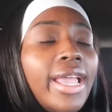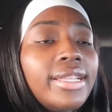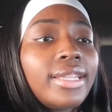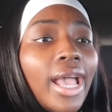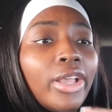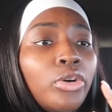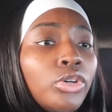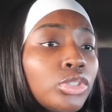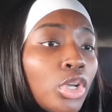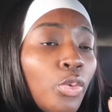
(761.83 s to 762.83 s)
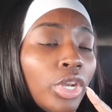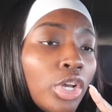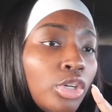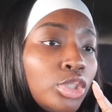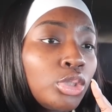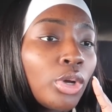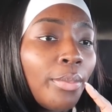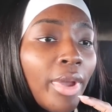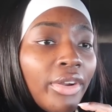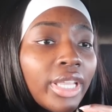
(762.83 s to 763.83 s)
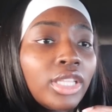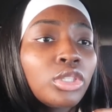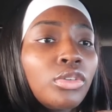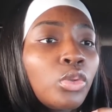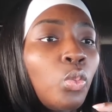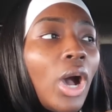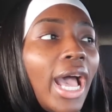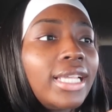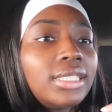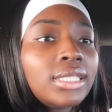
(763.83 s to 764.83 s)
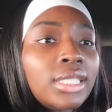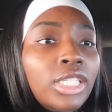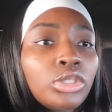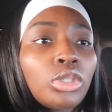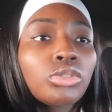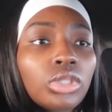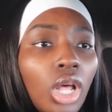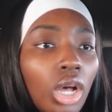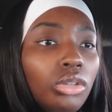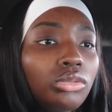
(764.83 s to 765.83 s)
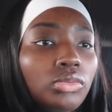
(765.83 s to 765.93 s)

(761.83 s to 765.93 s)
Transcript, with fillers: and I also want to go to American Girl. Why is this lane so slow?